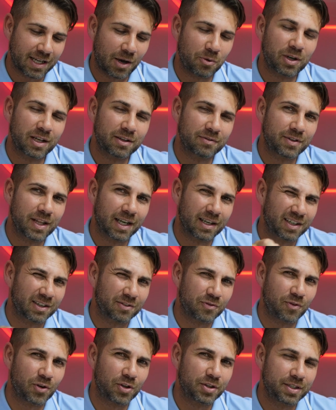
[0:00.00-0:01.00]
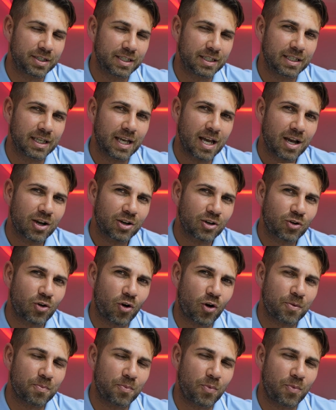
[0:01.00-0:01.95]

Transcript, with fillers: I will leave the link for the core